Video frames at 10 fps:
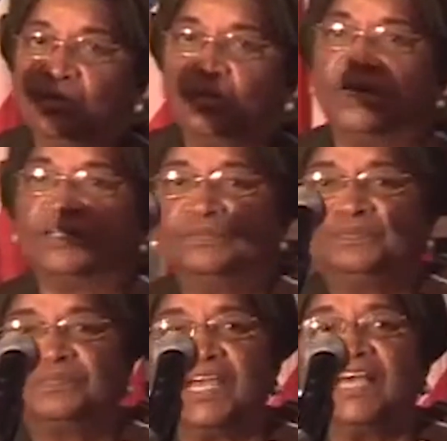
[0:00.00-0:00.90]
Well,
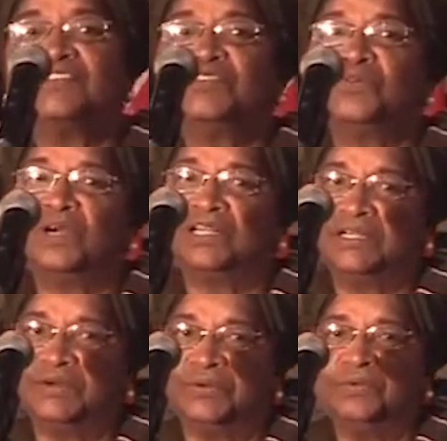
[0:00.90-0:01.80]
as you
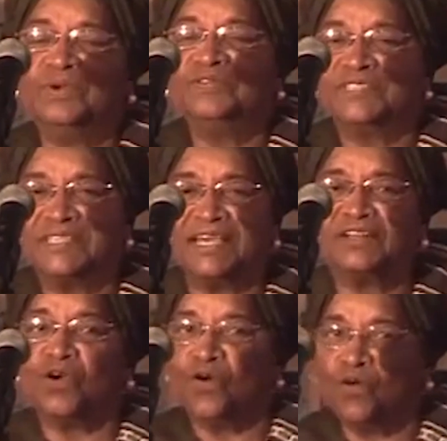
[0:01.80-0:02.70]
well know, we've
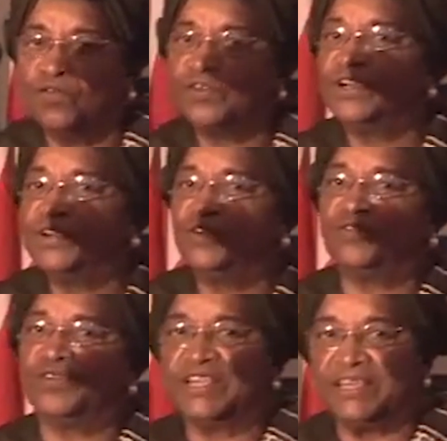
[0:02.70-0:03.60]
said over and
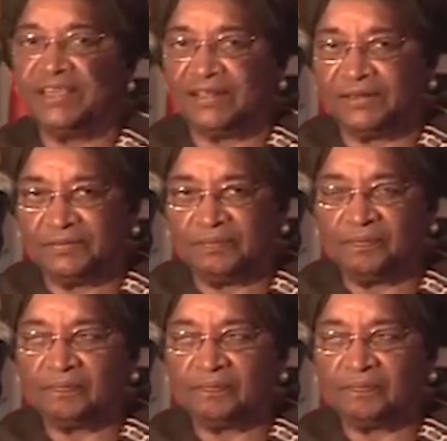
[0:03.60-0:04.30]
over again